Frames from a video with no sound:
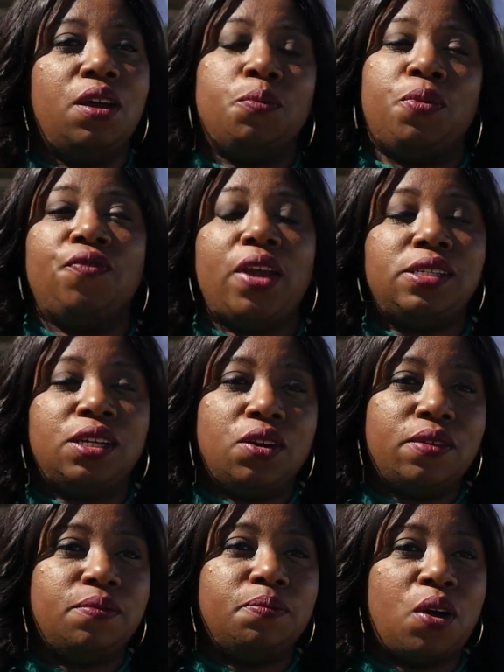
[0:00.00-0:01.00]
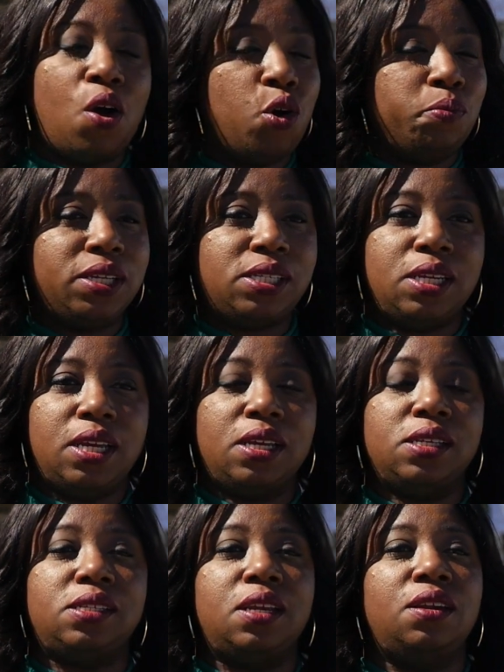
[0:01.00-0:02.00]
preventing
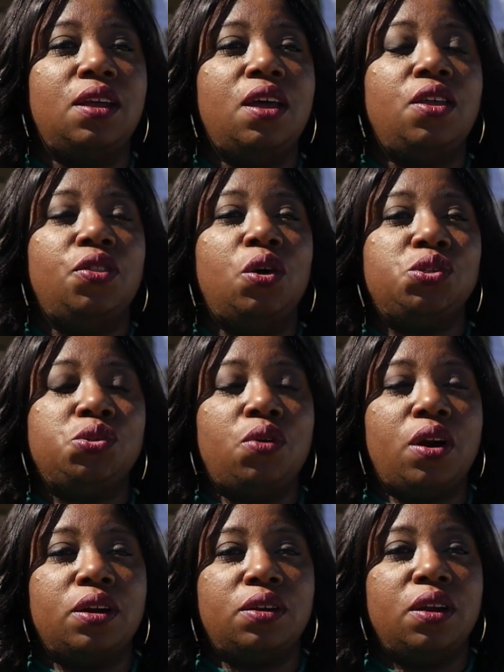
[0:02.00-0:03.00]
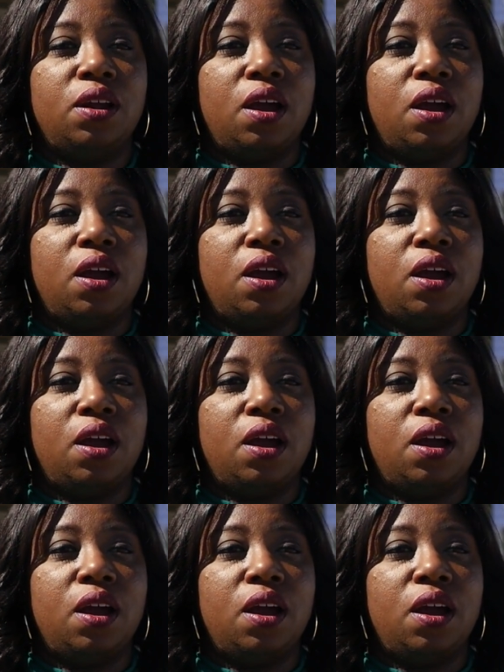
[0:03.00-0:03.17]
homelessness and those who are in